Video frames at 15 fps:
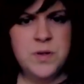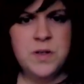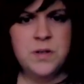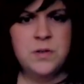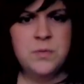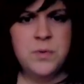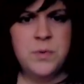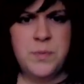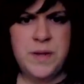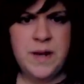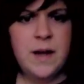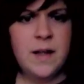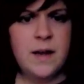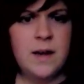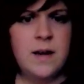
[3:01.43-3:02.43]
will will be
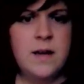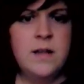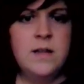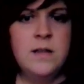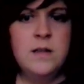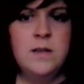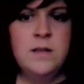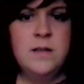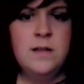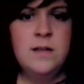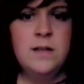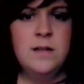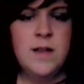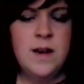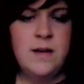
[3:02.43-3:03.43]
done
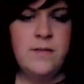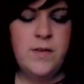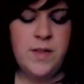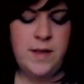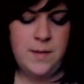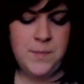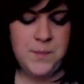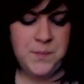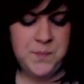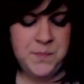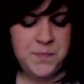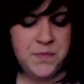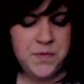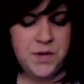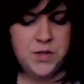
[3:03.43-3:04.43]
and everything.
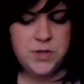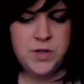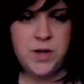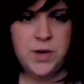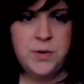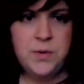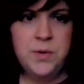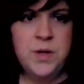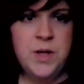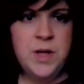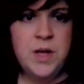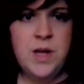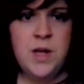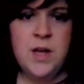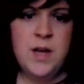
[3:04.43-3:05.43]
So
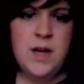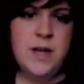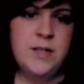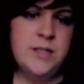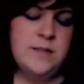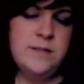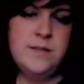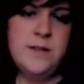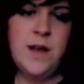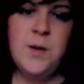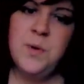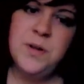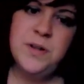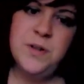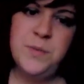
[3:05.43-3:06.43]
I just, I
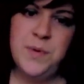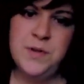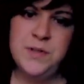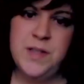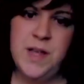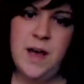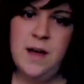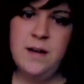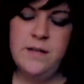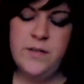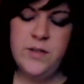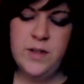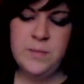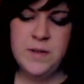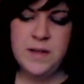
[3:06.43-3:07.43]
wanted to post that and
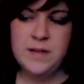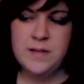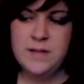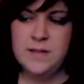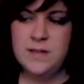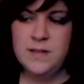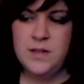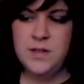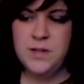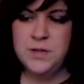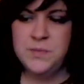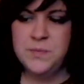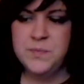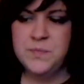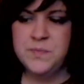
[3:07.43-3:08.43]
everything, because, you
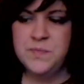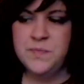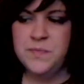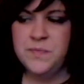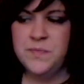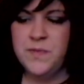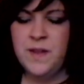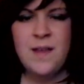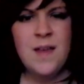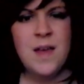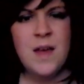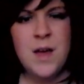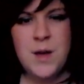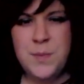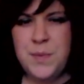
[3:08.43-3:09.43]
know,
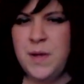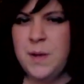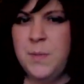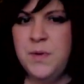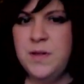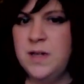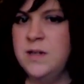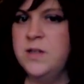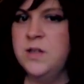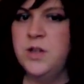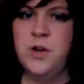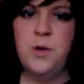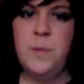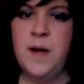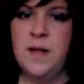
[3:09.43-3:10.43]
people need to
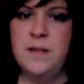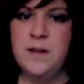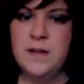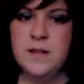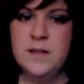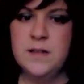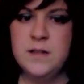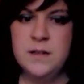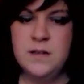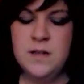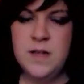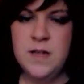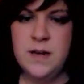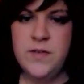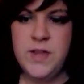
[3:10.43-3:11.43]
know about this
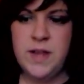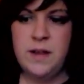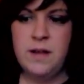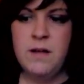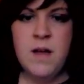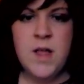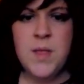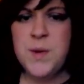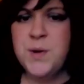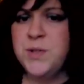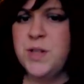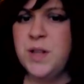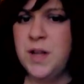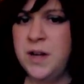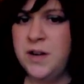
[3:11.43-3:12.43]
and everything. There's
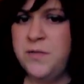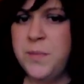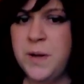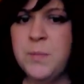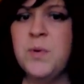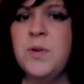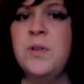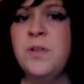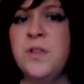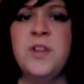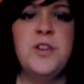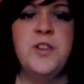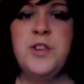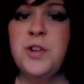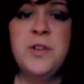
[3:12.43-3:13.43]
a lot of people
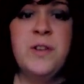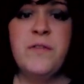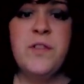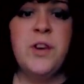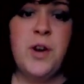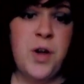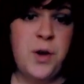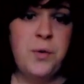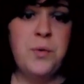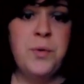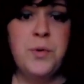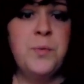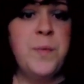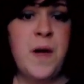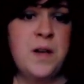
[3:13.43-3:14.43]
that don't even know
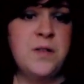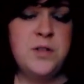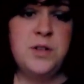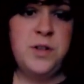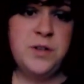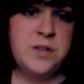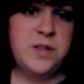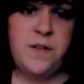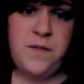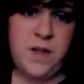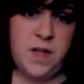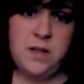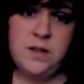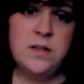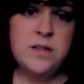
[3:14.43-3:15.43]
who Pastor
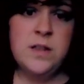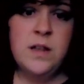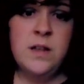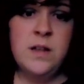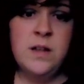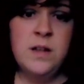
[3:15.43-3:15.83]
Youcef is,